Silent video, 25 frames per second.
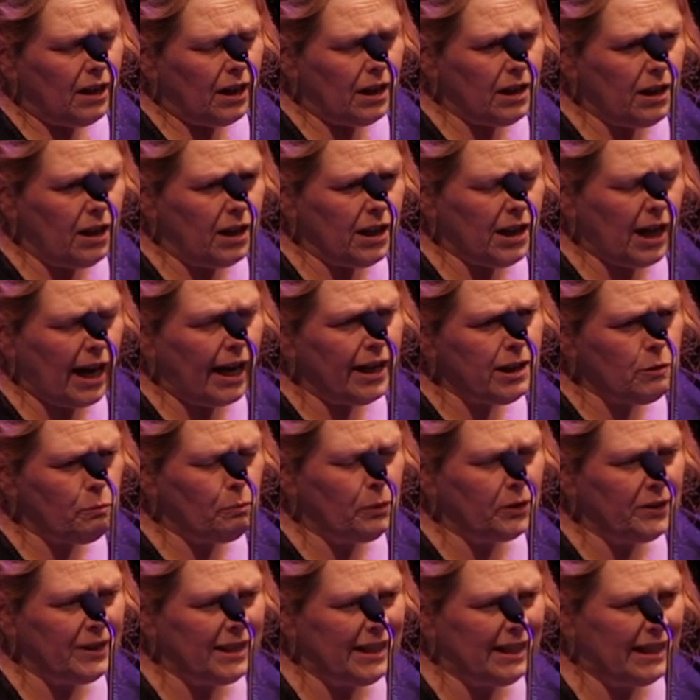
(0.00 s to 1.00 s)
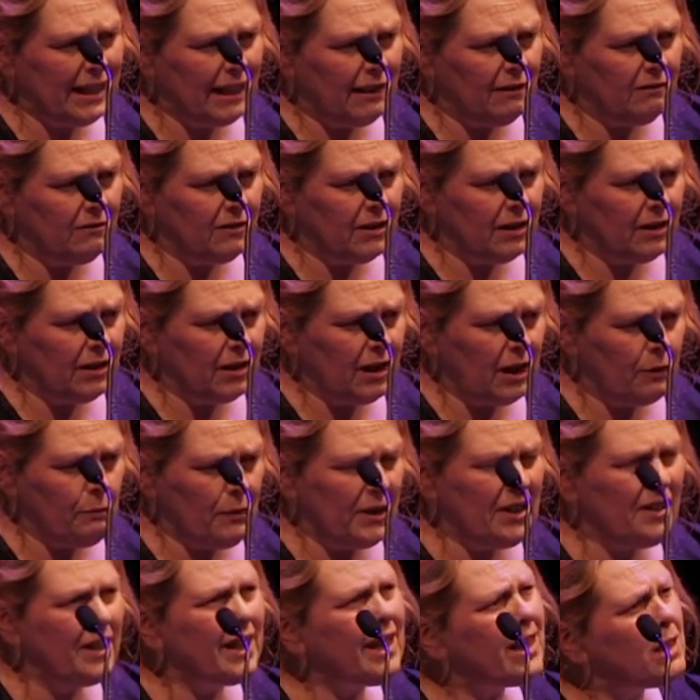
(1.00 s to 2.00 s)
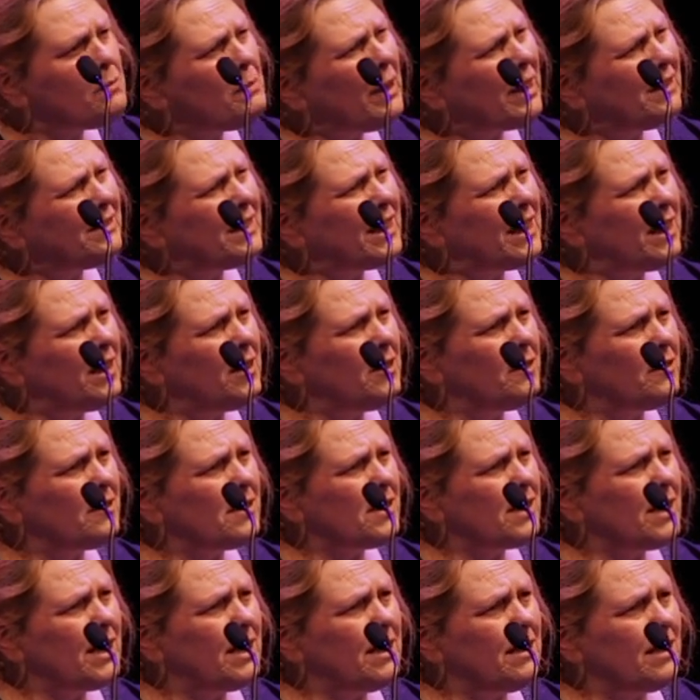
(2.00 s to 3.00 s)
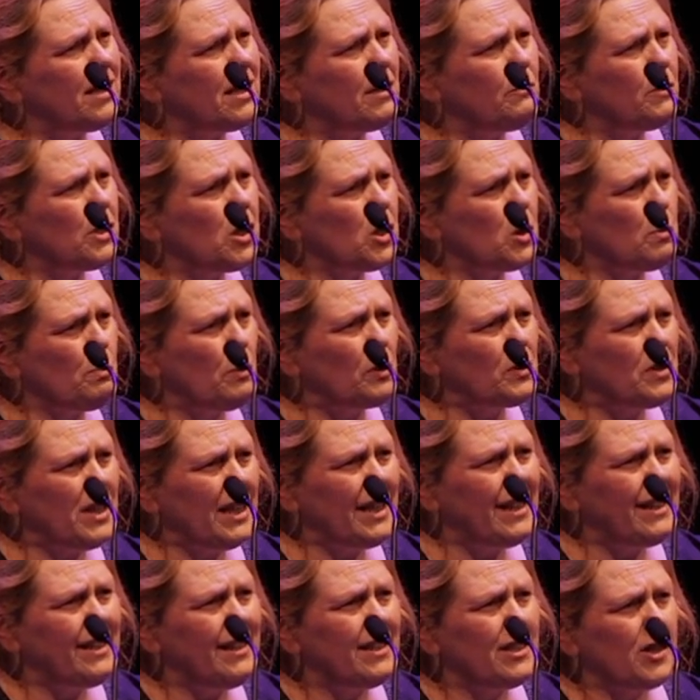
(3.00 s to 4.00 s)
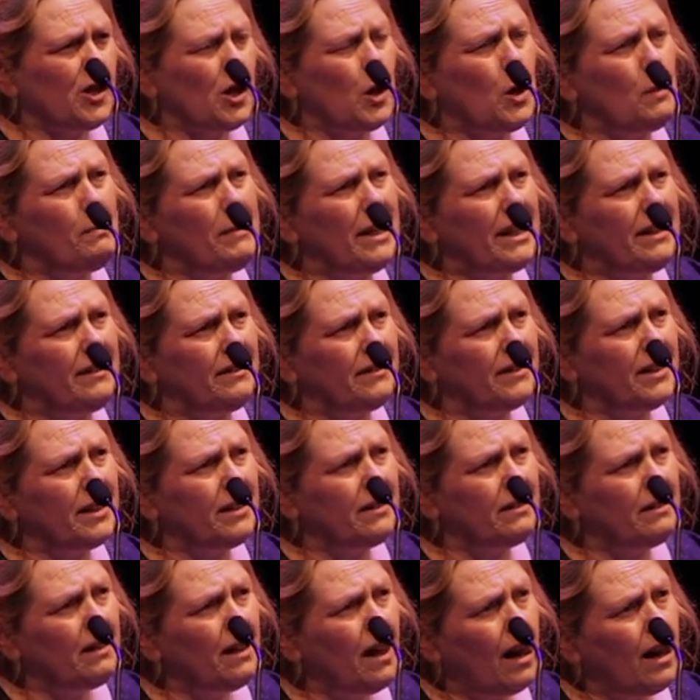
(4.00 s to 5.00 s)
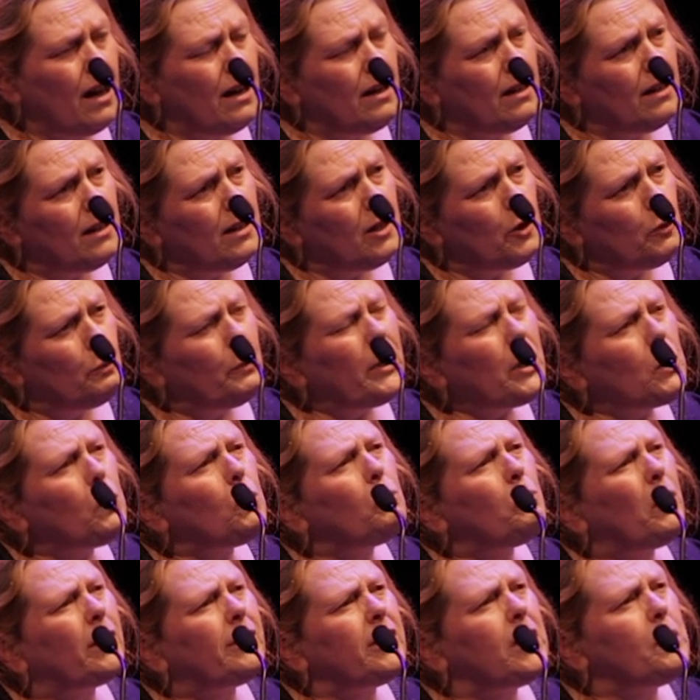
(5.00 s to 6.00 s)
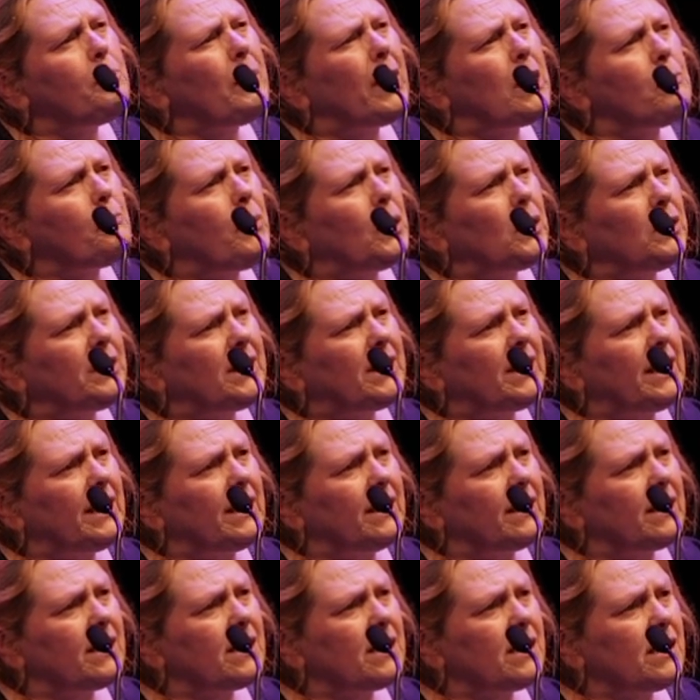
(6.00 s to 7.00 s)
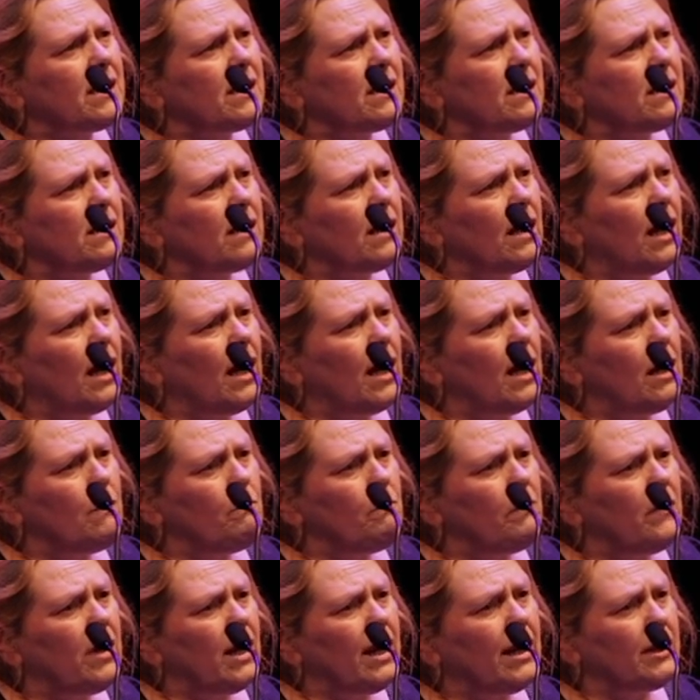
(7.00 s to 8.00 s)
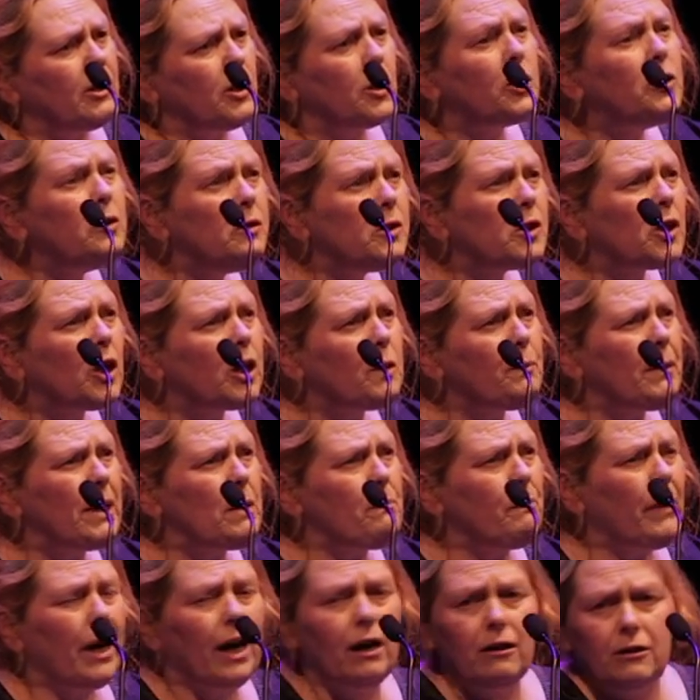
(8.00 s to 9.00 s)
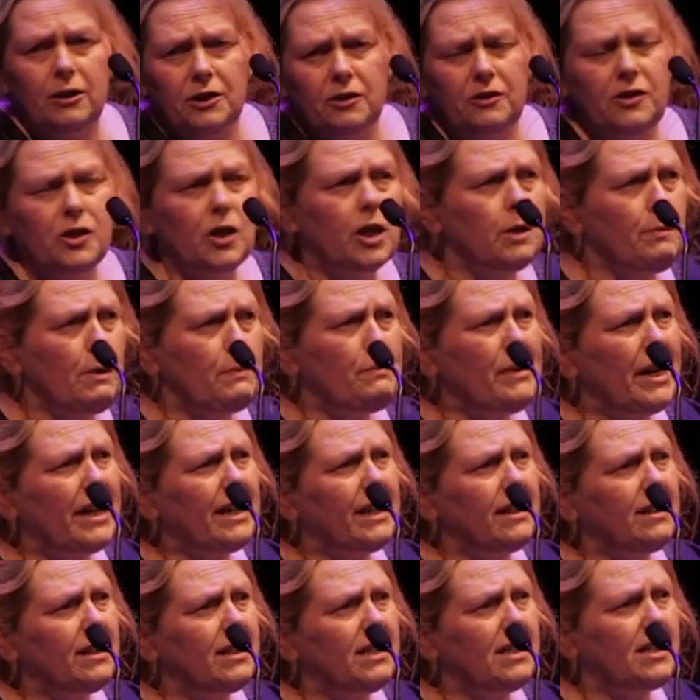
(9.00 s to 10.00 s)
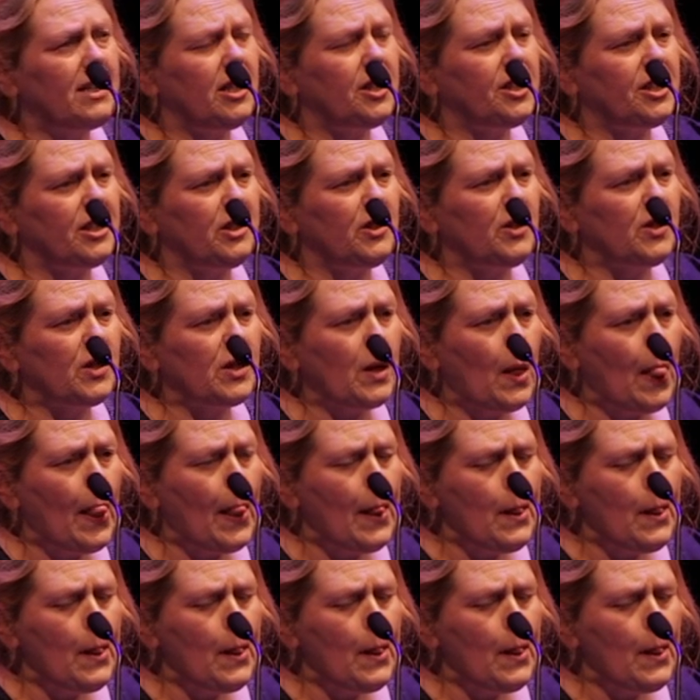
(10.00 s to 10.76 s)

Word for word: I kind of pointed out, and I've been thinking about it a lot since, it was a spontaneous comment, that we all worry about politics and who's going to be in power and who's going to be making the decisions.